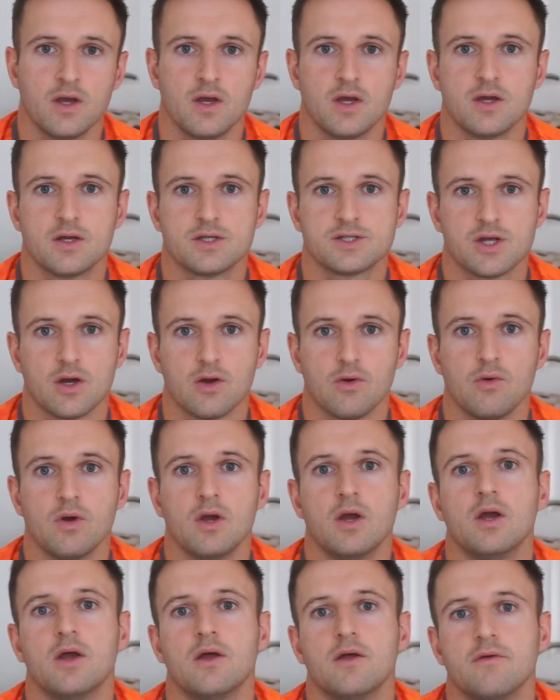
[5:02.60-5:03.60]
So
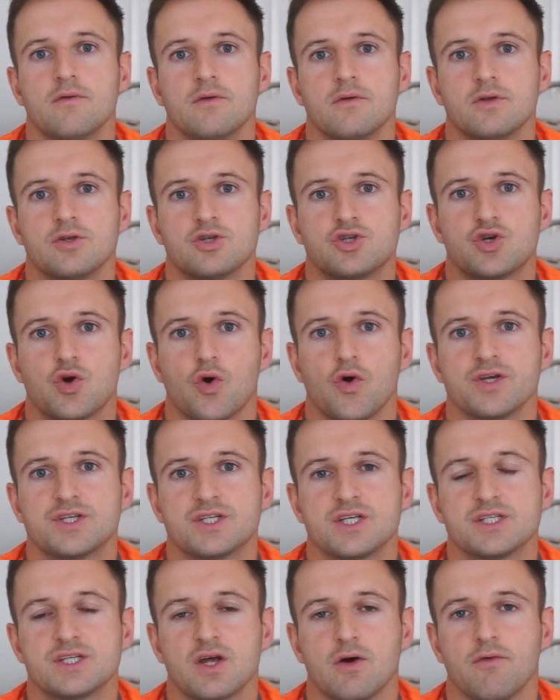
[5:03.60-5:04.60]

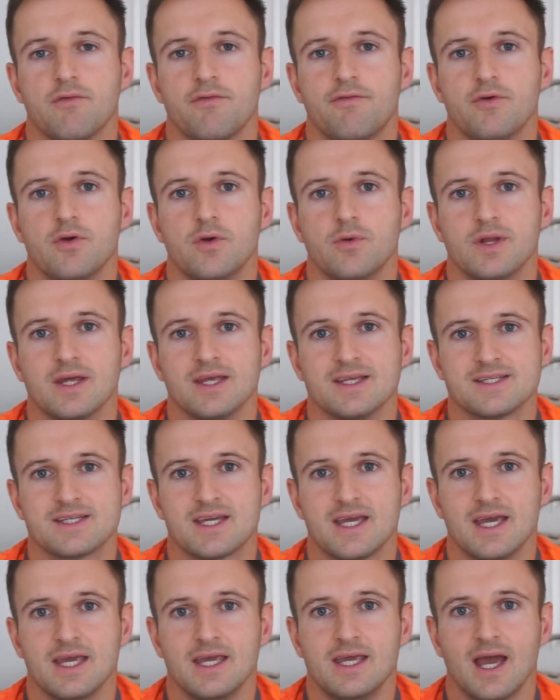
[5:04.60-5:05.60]
choices of food is
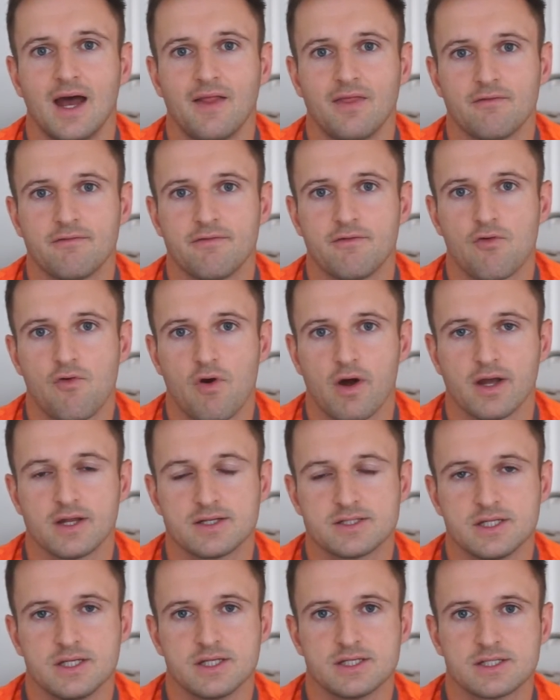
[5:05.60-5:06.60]
key, and the
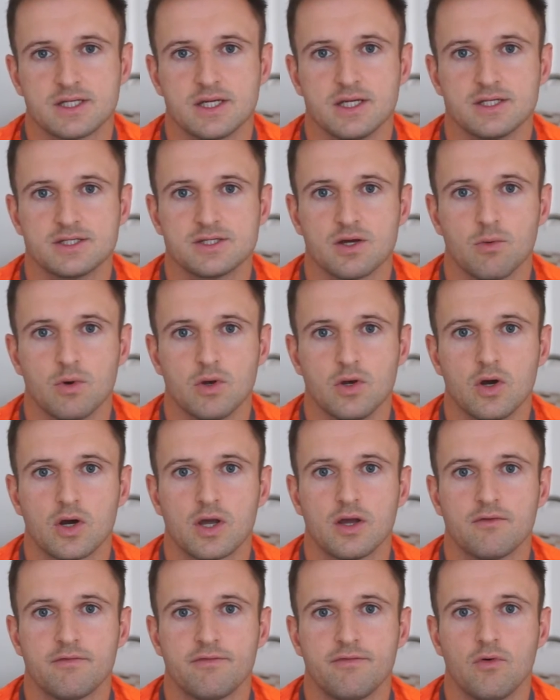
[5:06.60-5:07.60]
variety is key. So we're
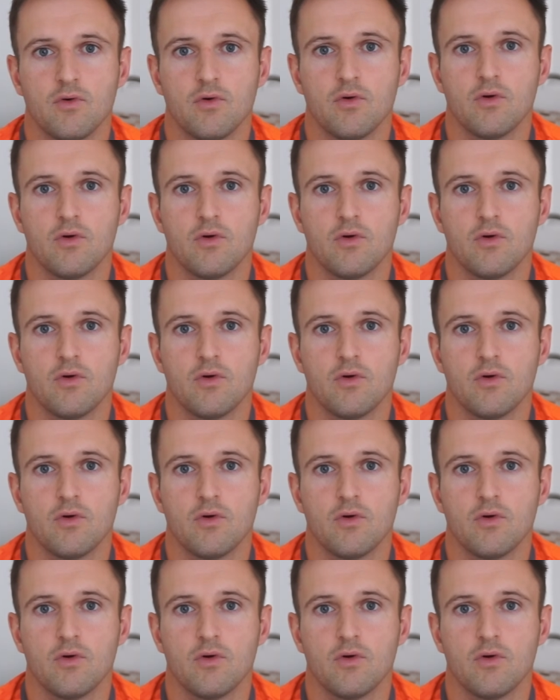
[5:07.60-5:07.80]
looking for